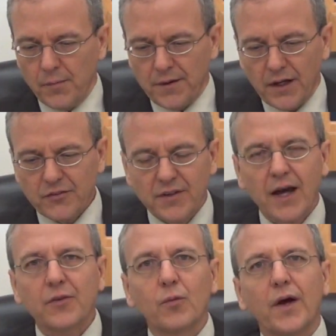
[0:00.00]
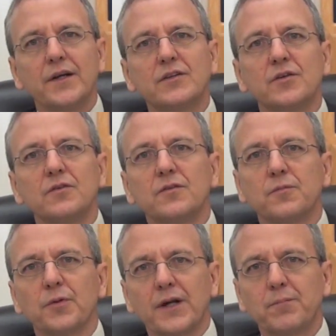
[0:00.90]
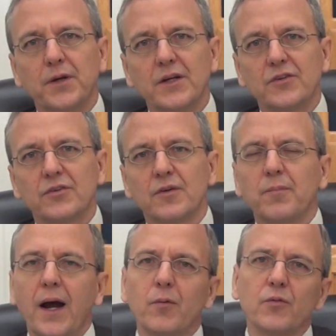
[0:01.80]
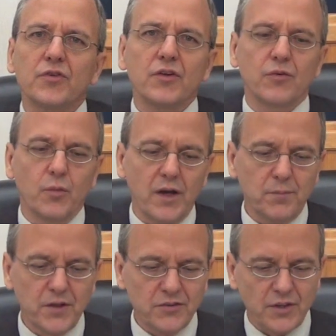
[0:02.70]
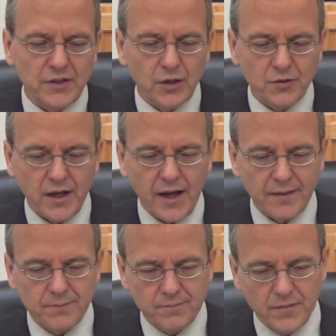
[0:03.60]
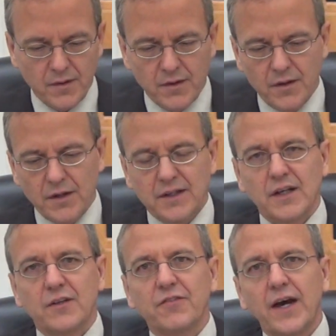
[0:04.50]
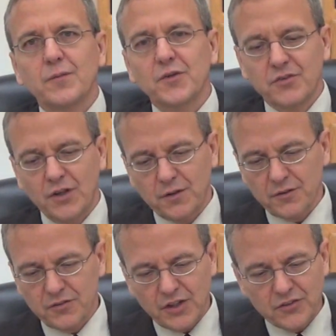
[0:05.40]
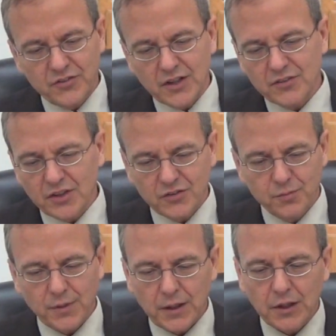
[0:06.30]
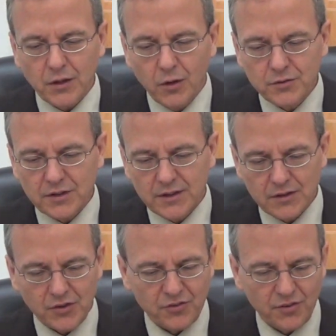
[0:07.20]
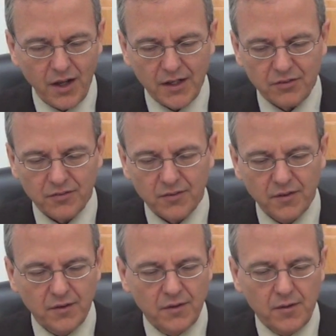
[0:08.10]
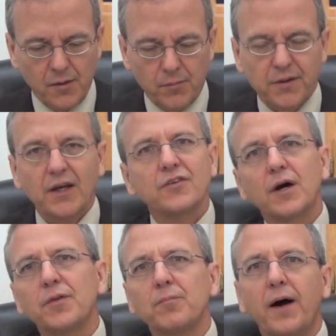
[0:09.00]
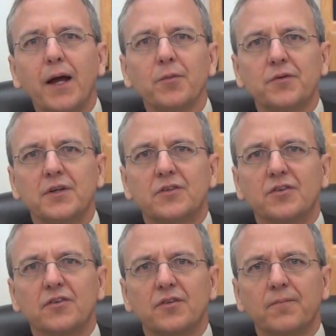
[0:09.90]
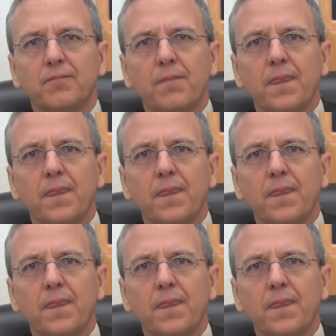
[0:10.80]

But that's not the way to bring peace. The Bible says the way of peace they know not. Yet the Fatima Center says things such as Mary alone can give us life. But that's not what the Bible teaches.